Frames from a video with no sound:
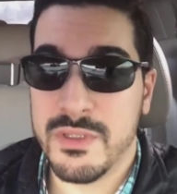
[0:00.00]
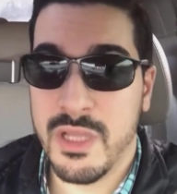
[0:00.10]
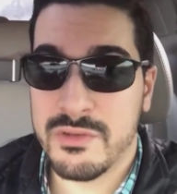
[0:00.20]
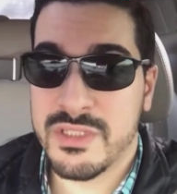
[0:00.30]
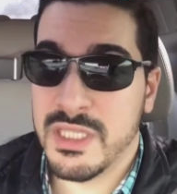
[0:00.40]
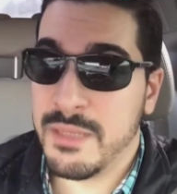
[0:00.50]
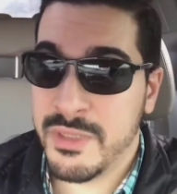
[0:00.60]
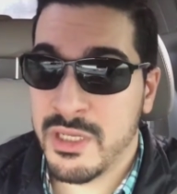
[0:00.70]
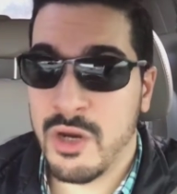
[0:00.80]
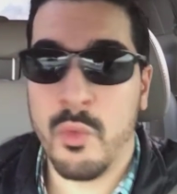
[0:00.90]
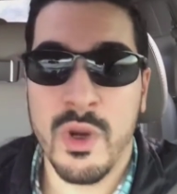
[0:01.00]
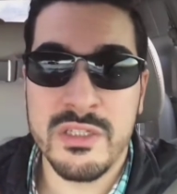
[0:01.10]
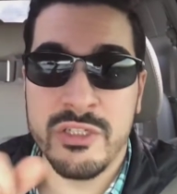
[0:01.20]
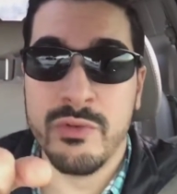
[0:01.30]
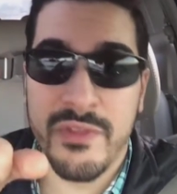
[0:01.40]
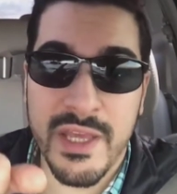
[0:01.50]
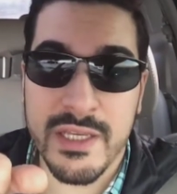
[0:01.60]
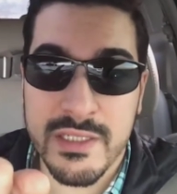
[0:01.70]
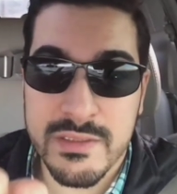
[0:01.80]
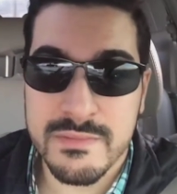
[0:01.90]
below to let me know what you think.